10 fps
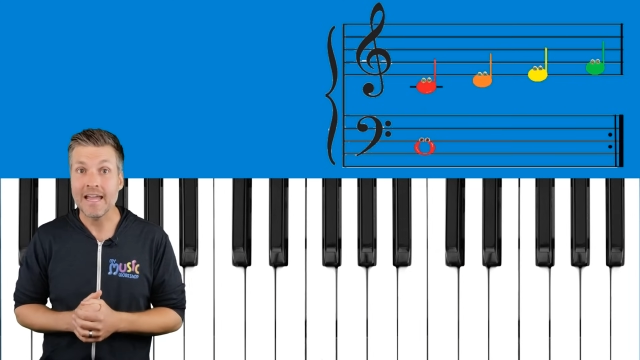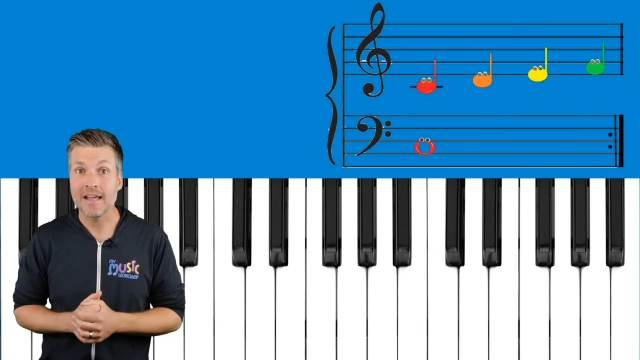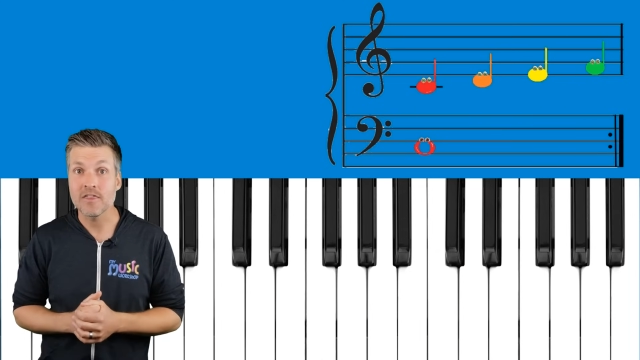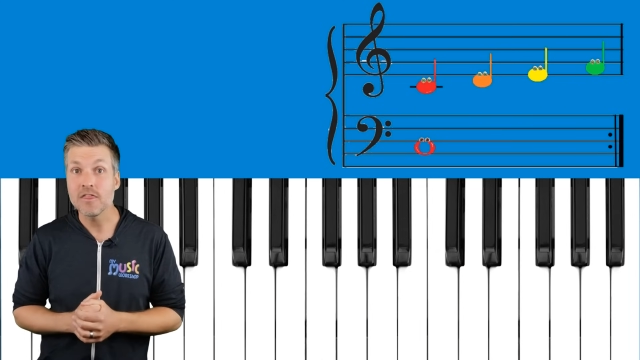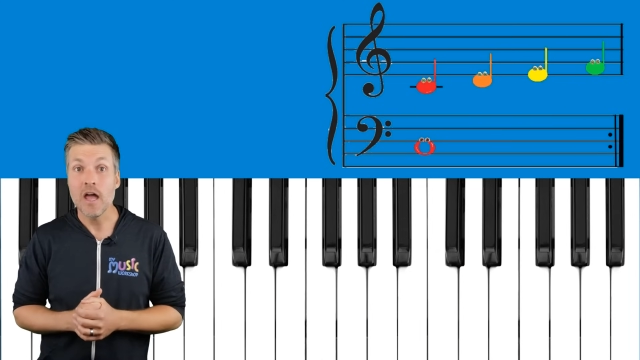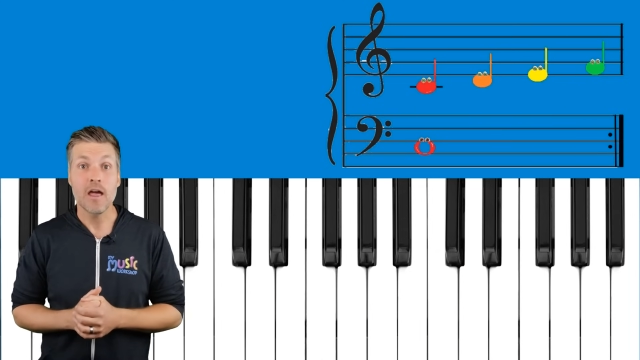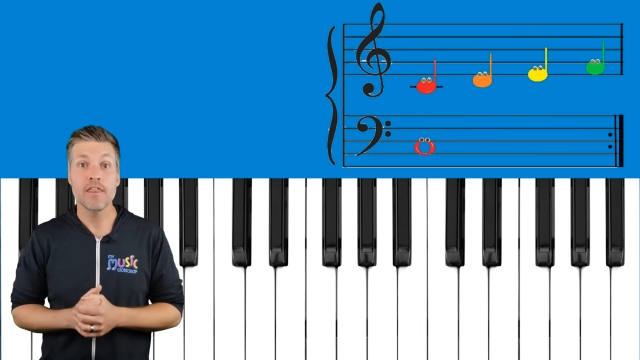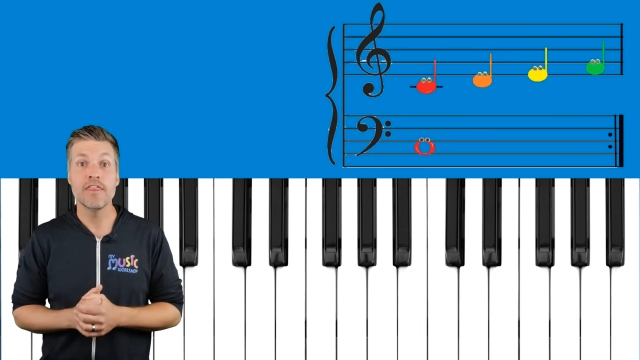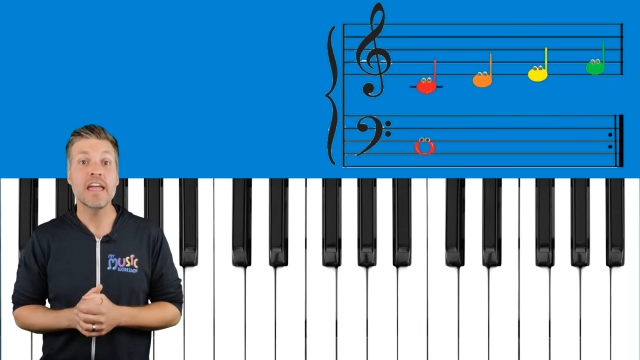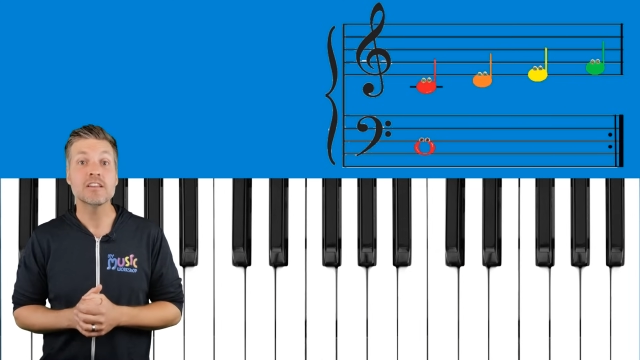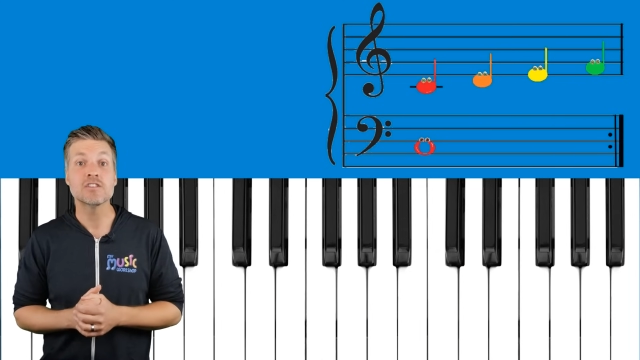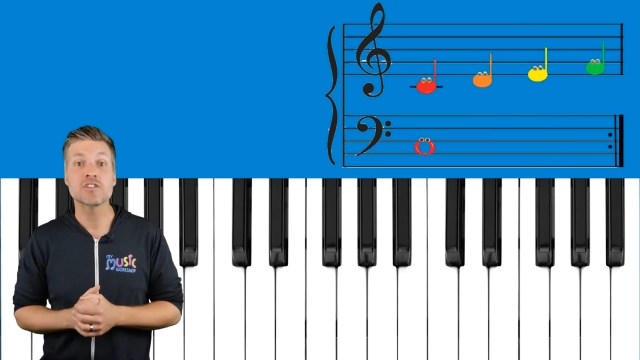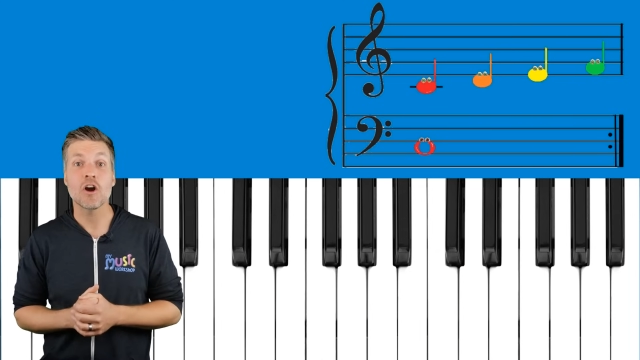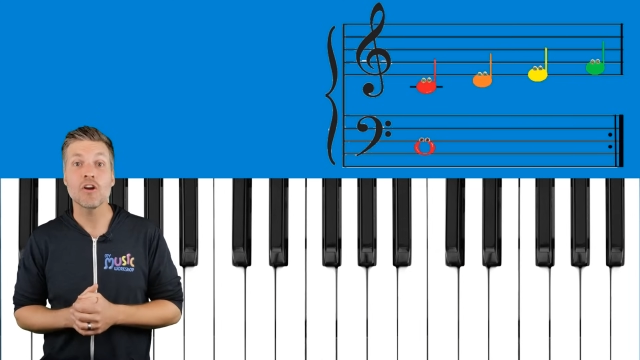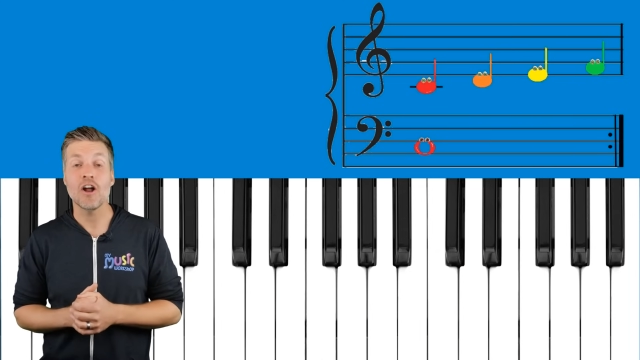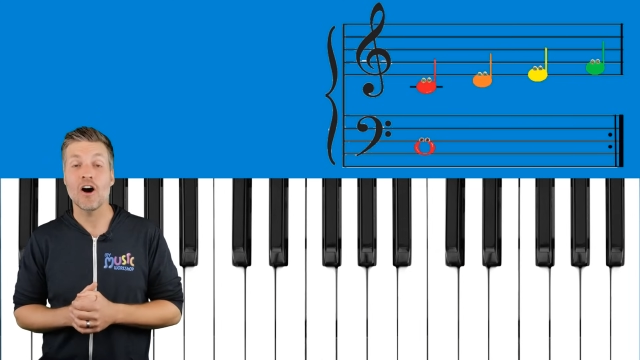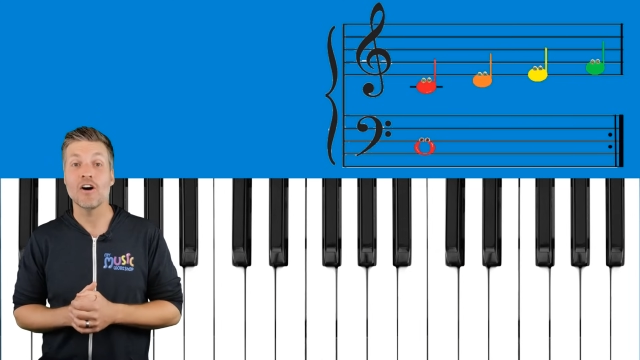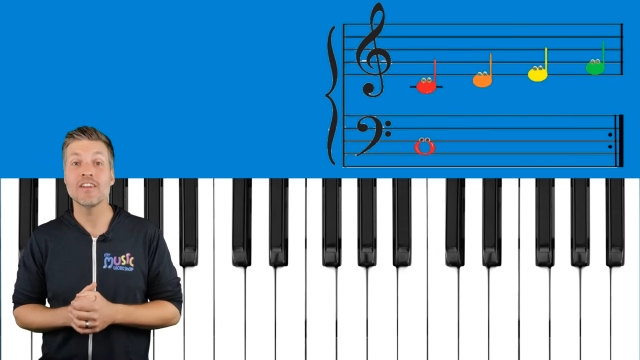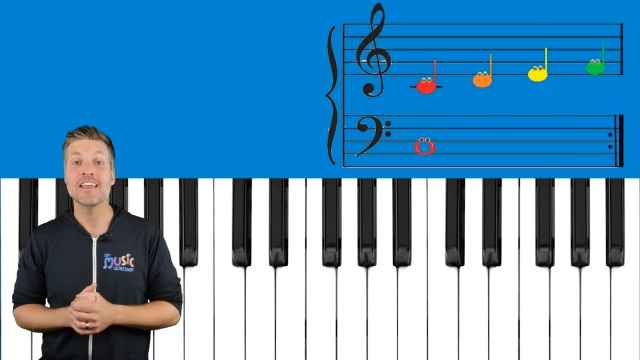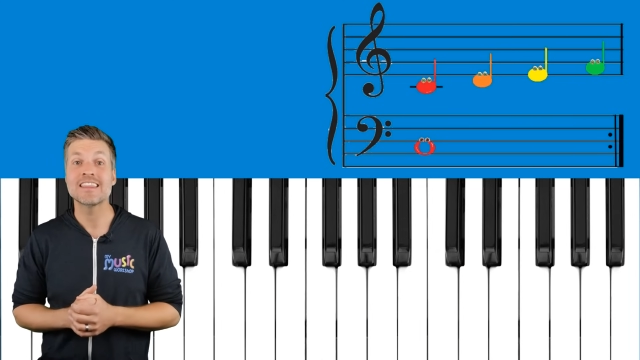And they start
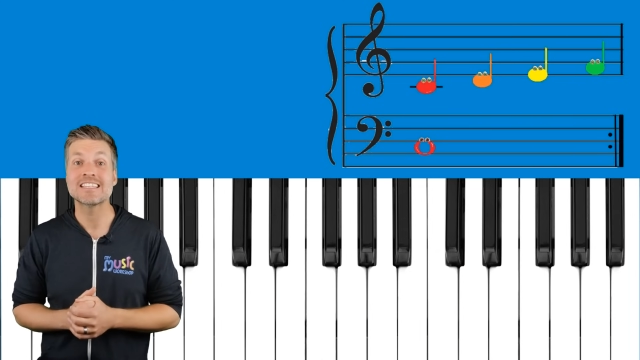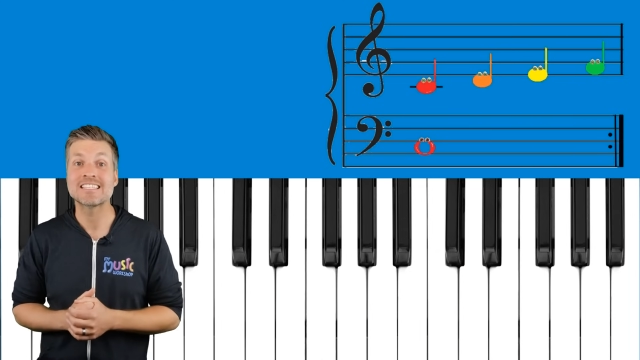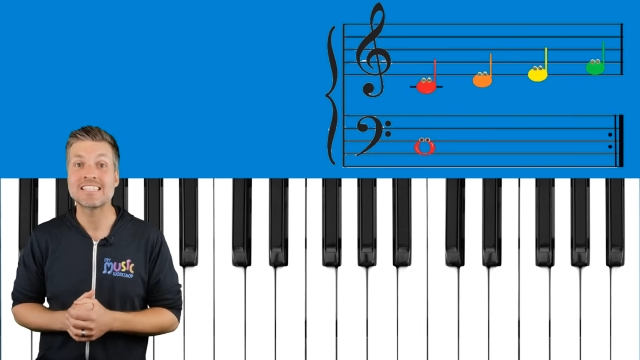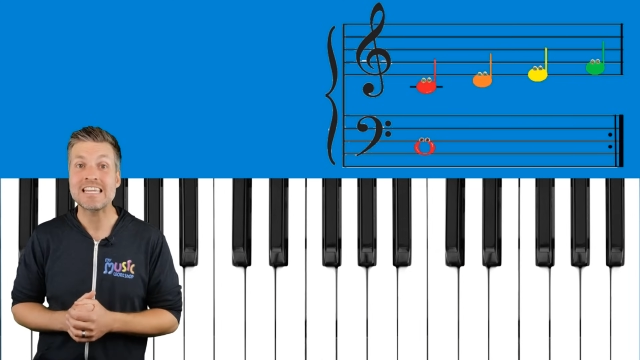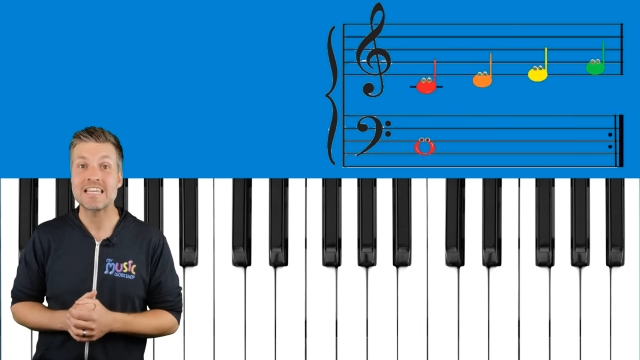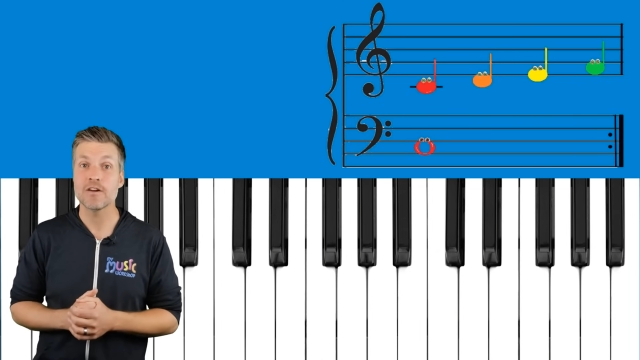on the C.